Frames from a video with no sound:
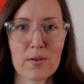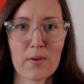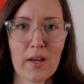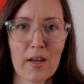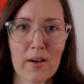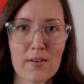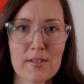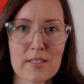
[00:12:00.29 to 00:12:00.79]

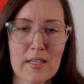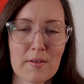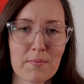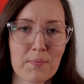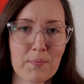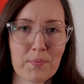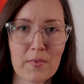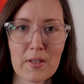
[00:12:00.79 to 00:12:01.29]
around
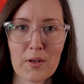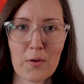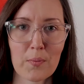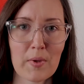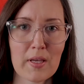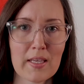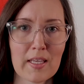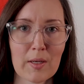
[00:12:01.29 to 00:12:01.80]
and, you know,
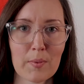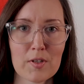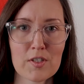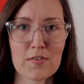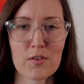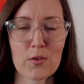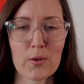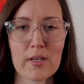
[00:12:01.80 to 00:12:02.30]
making a
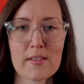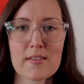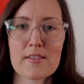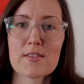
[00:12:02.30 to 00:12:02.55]
bunch of noise.